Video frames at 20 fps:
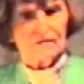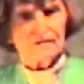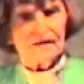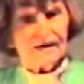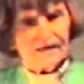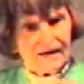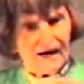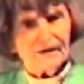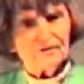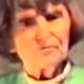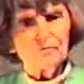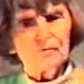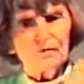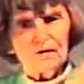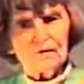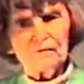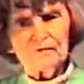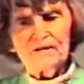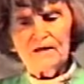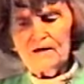They got to
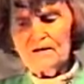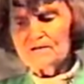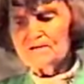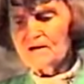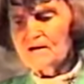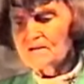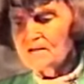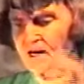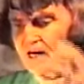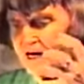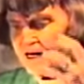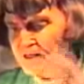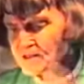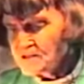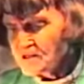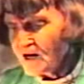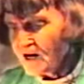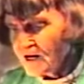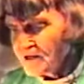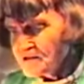work with the enzymes. The
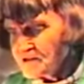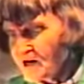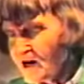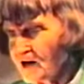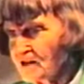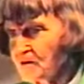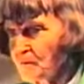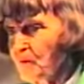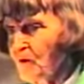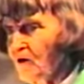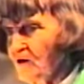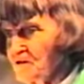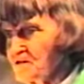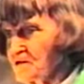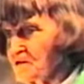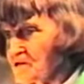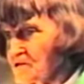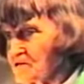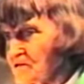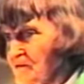enzymes are the
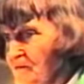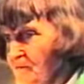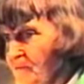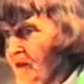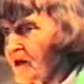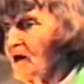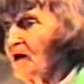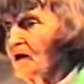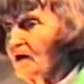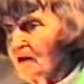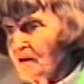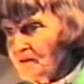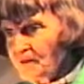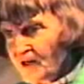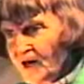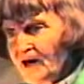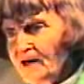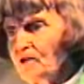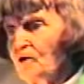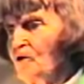bosses.
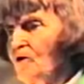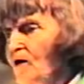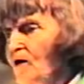they do